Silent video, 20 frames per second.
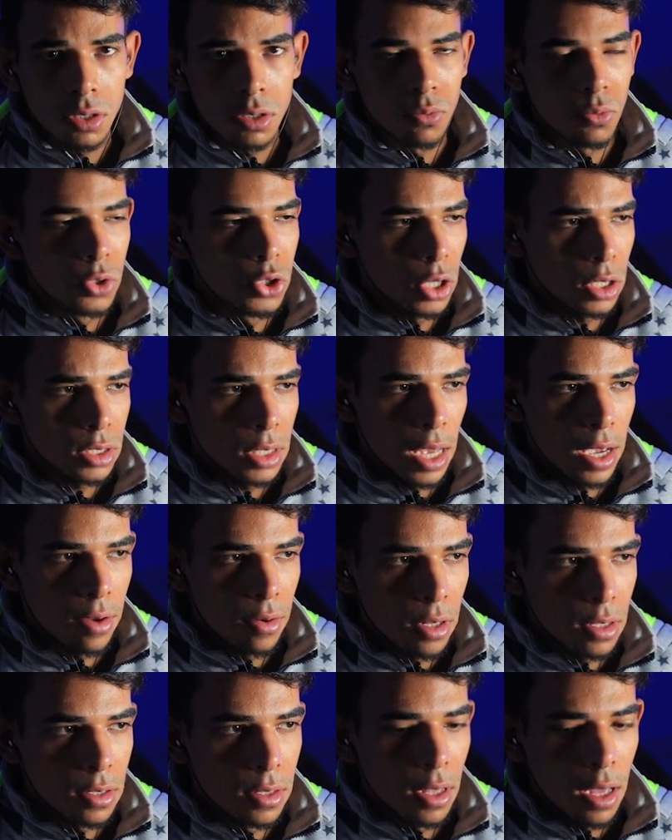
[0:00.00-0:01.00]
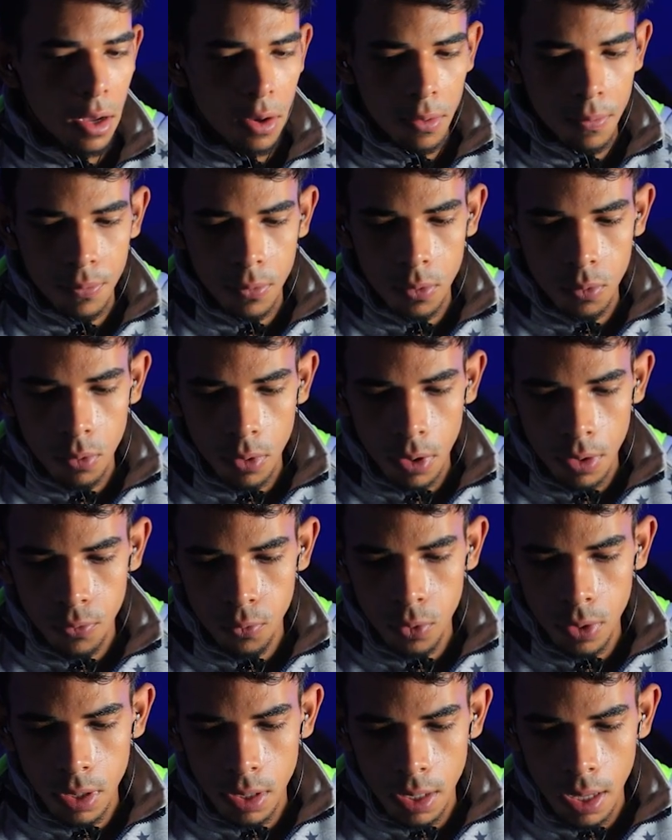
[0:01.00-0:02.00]
We just agreed that if
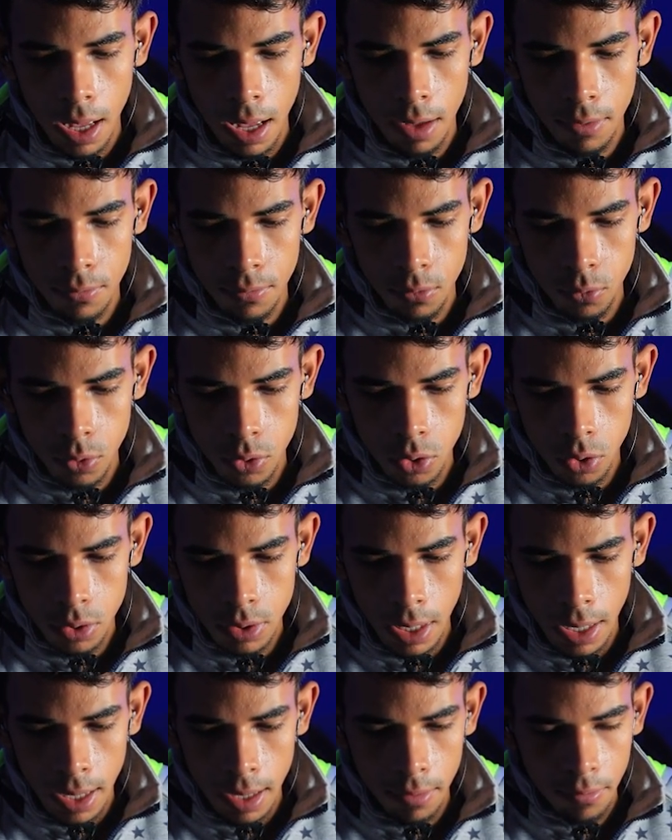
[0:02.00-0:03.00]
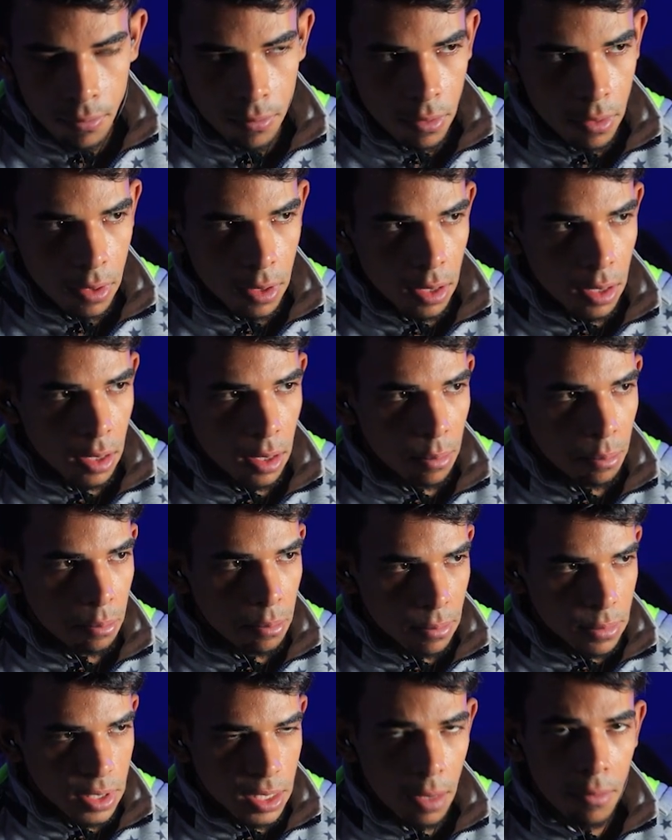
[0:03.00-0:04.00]
we don't have the
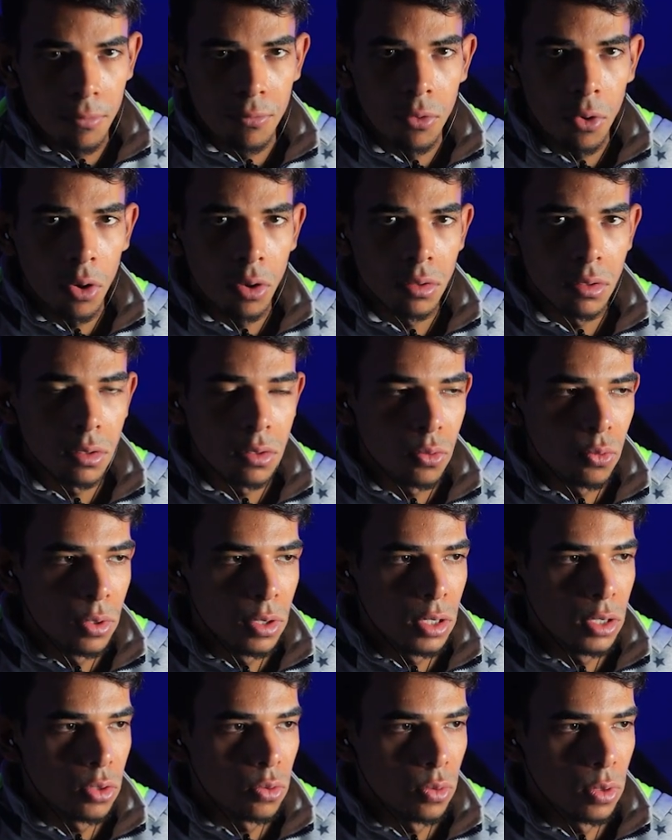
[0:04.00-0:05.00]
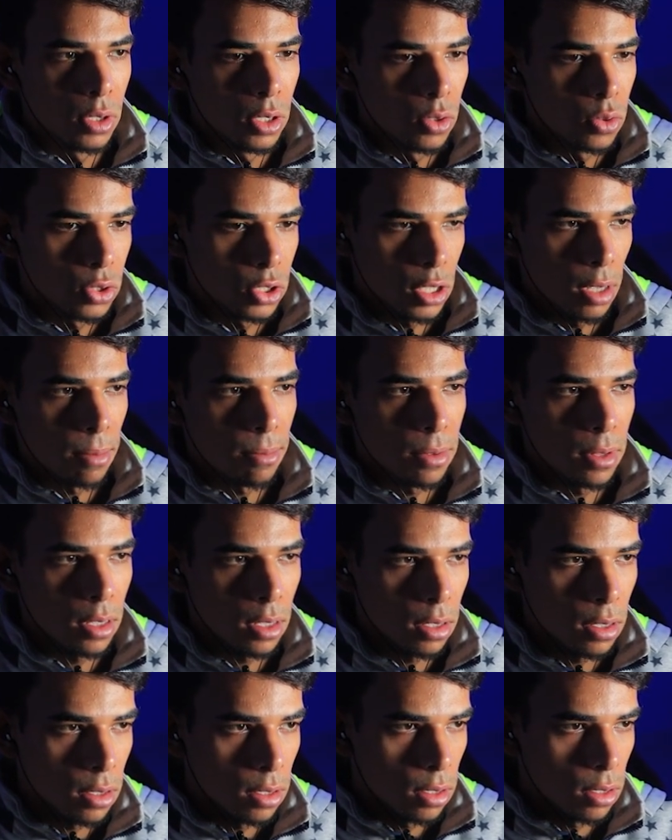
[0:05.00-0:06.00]
same font, we would use
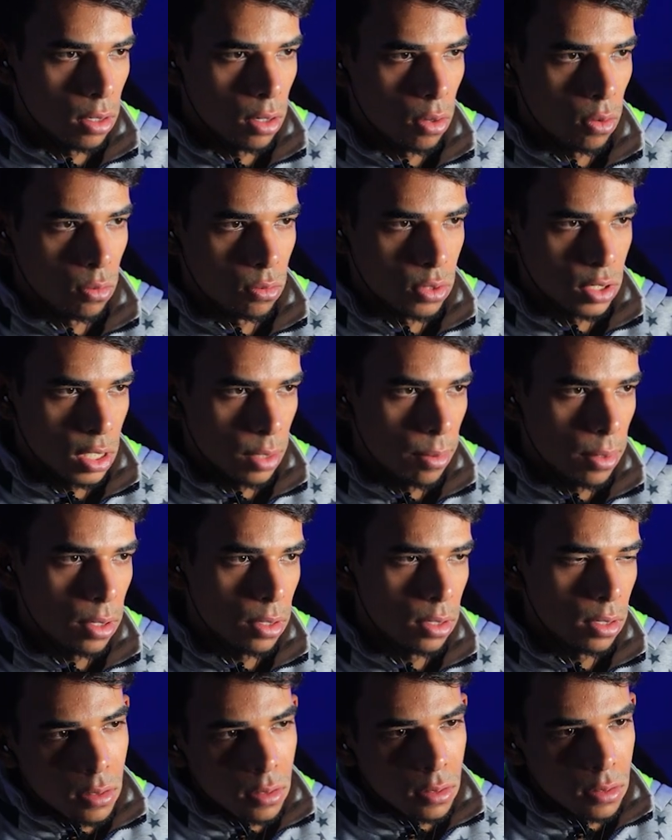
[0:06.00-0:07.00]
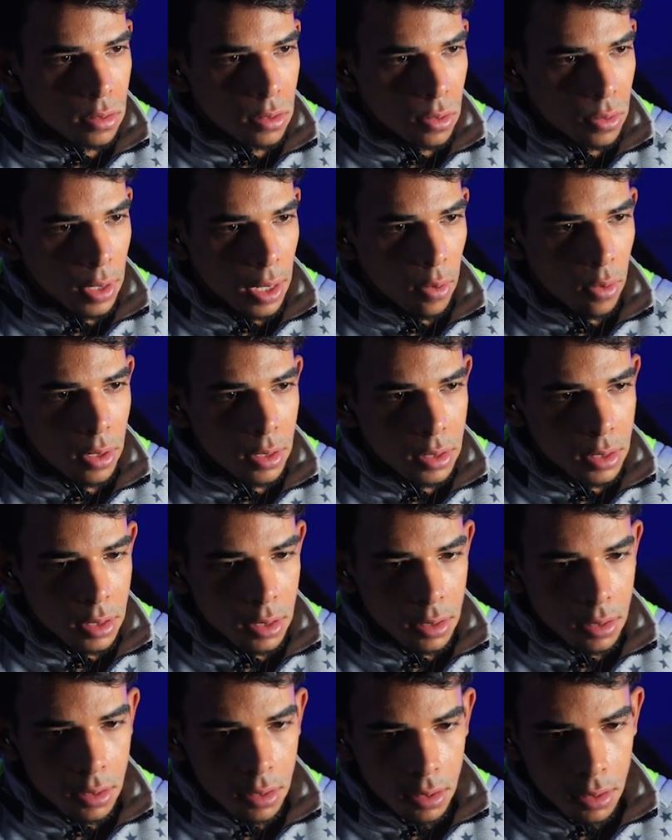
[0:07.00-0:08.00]
something similar. So now
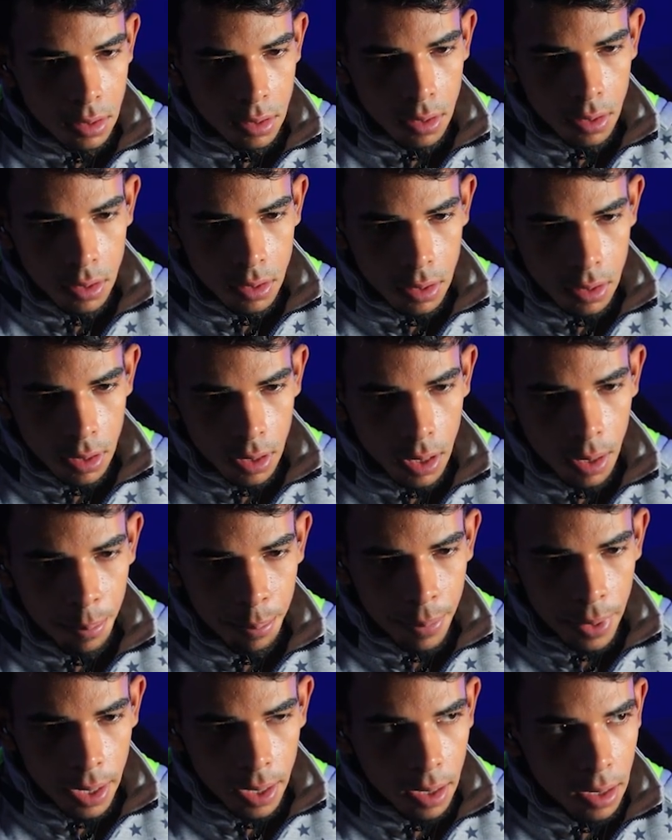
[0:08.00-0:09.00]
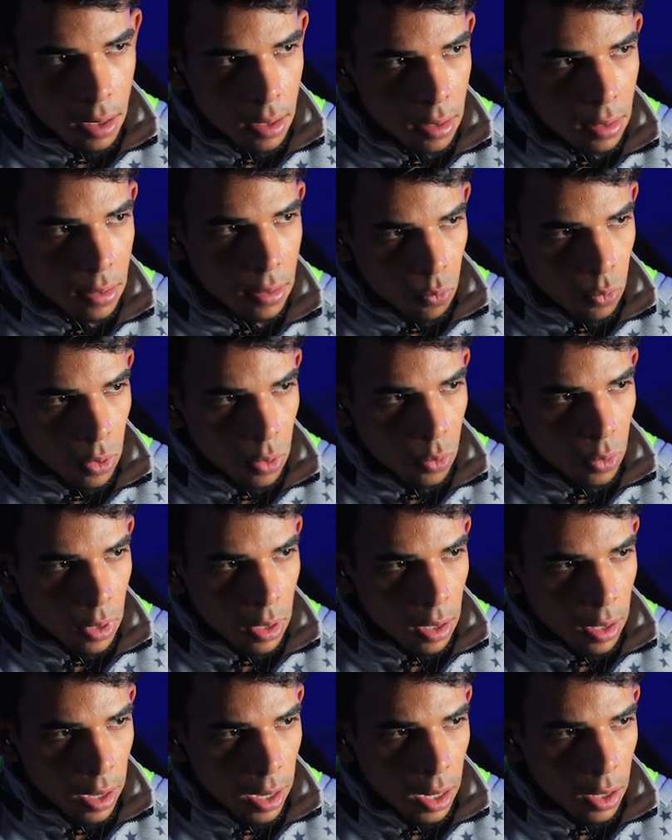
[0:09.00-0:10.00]
let's get back. We will
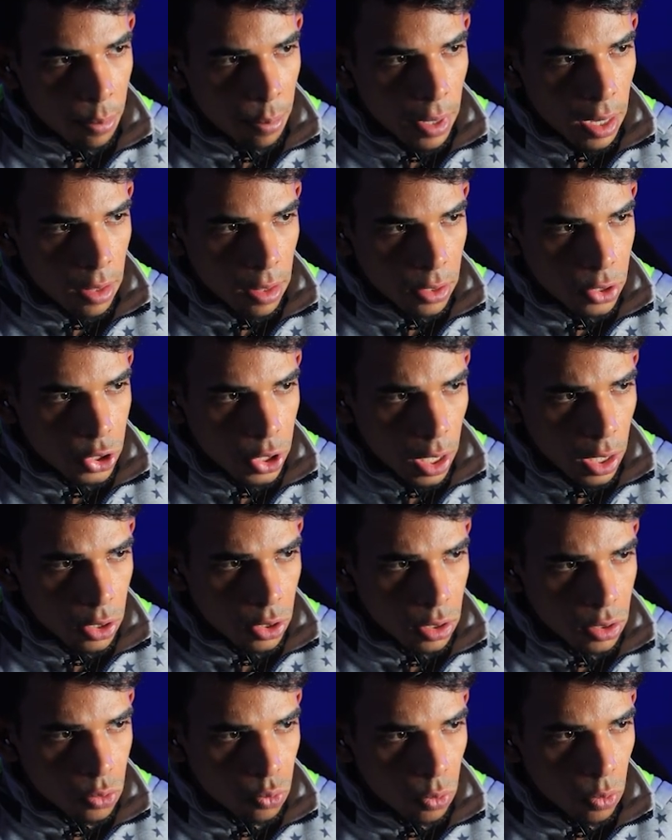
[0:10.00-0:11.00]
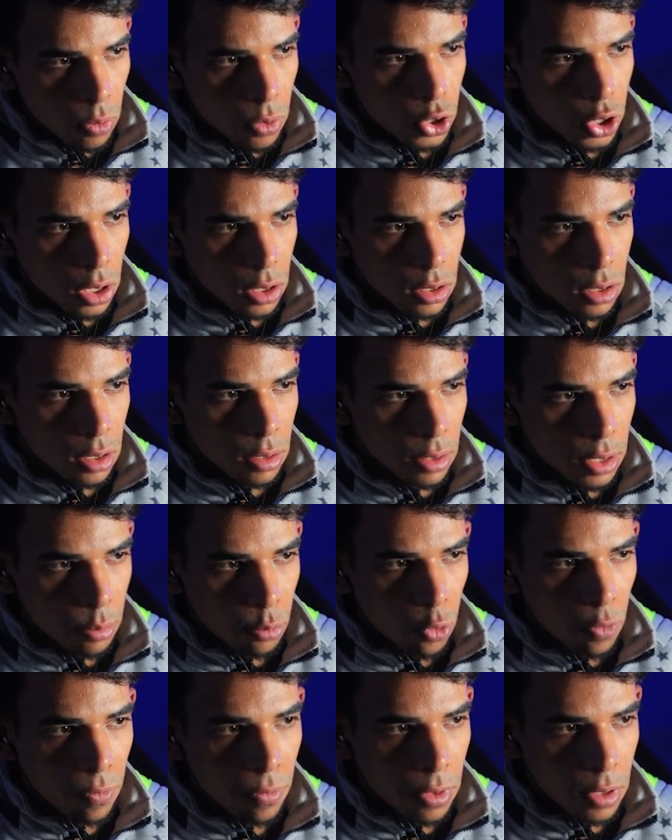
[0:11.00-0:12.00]
here make the changes. We will just
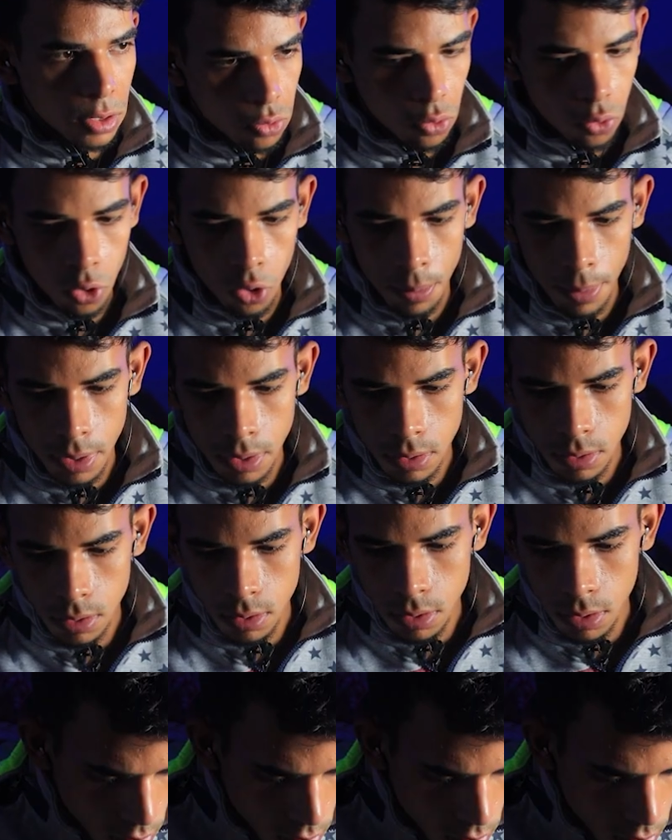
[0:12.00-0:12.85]
remove these two comments.